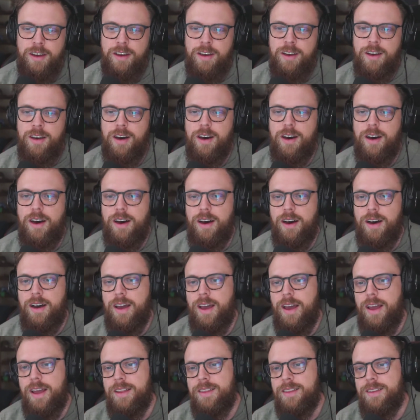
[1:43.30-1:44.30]

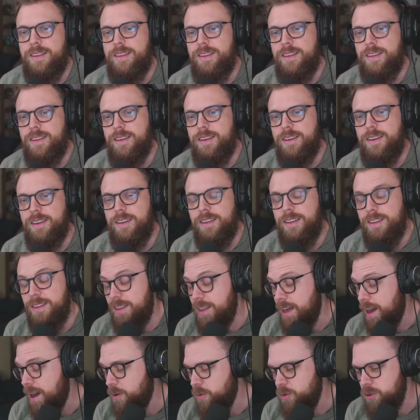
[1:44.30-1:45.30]
and
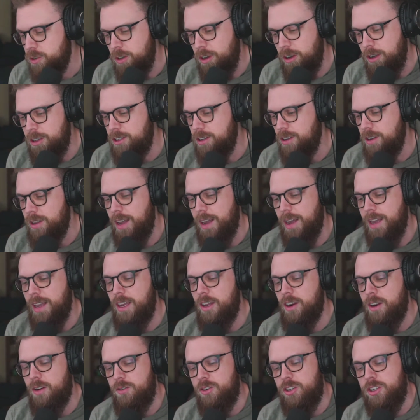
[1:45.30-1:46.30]
that was also like,
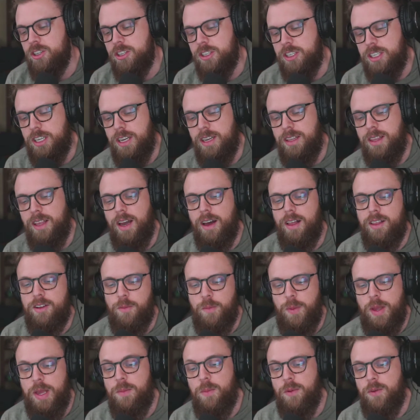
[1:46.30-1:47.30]
just seeing the other
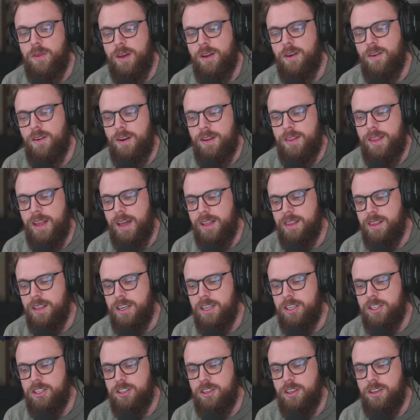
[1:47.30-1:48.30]
people that are on that
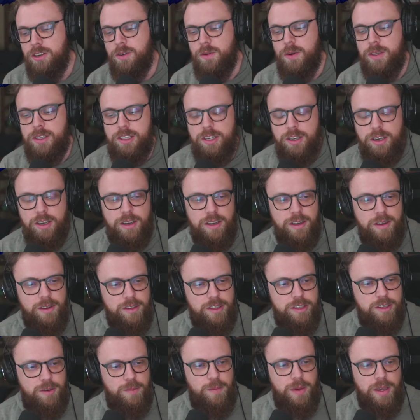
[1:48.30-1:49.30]
list too, and
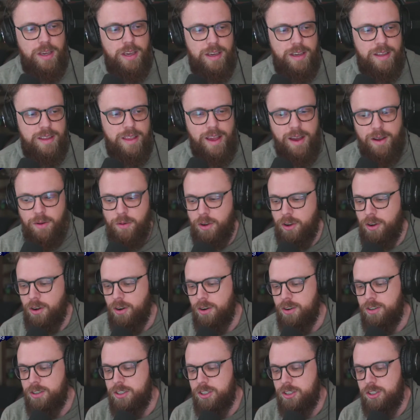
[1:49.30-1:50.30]
to be in that
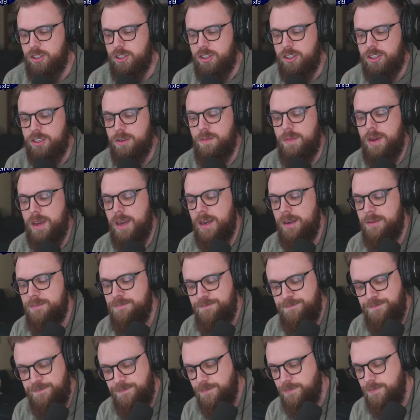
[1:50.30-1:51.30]
regards is just, to me,
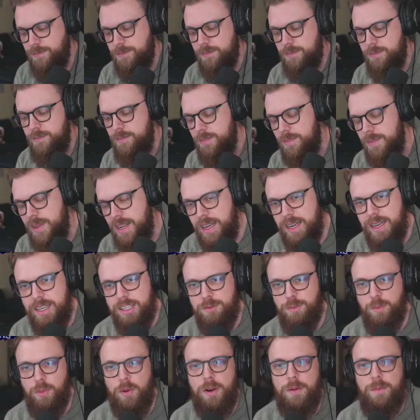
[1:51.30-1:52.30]

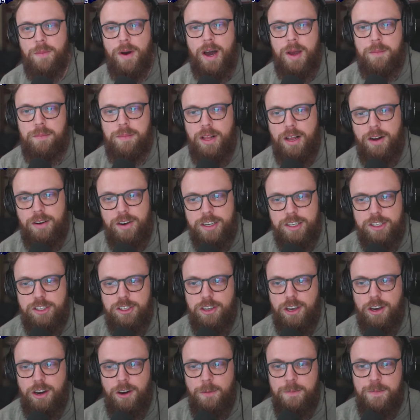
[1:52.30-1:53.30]
it's pretty mind-blowing.
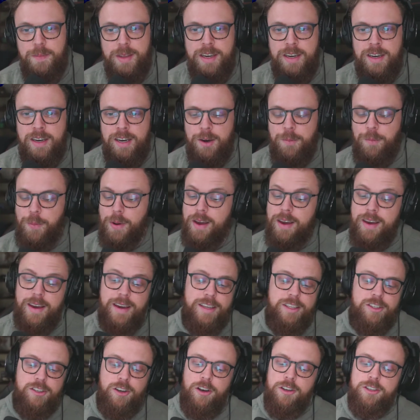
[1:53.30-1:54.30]
So, but
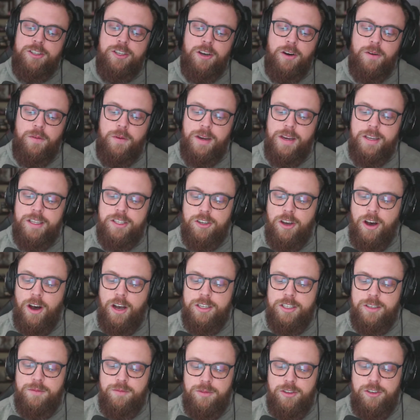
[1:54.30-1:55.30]
it's
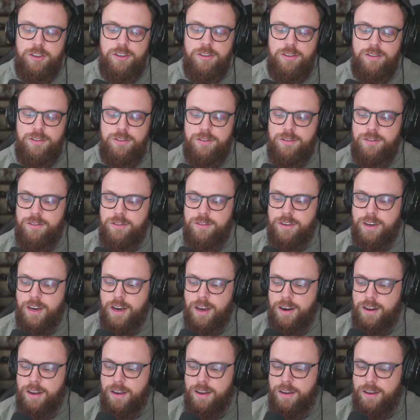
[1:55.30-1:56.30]
awesome to
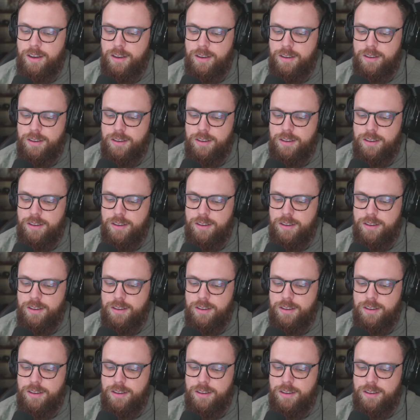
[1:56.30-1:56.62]
kind of,